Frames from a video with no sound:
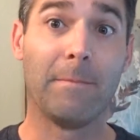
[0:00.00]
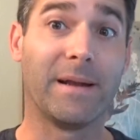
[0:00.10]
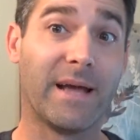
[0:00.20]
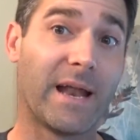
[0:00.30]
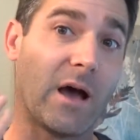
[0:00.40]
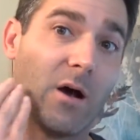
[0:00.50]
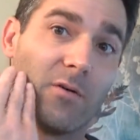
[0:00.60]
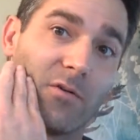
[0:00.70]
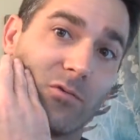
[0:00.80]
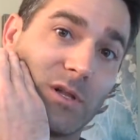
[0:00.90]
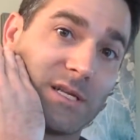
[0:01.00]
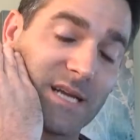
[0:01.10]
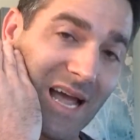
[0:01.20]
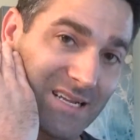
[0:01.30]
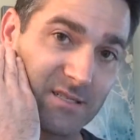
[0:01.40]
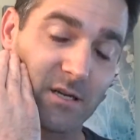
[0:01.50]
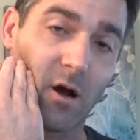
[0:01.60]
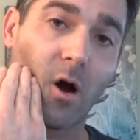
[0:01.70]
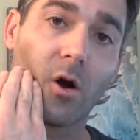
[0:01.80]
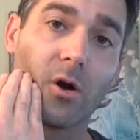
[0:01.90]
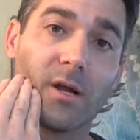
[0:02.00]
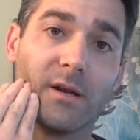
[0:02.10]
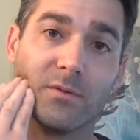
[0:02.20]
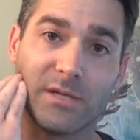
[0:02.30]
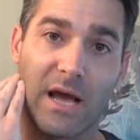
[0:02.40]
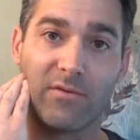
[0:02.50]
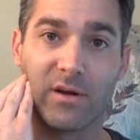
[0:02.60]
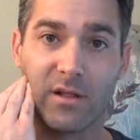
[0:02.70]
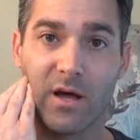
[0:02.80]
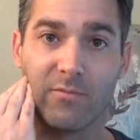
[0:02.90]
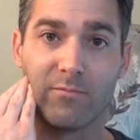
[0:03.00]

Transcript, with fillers: My dad, however, really tightens it hard and was having a lot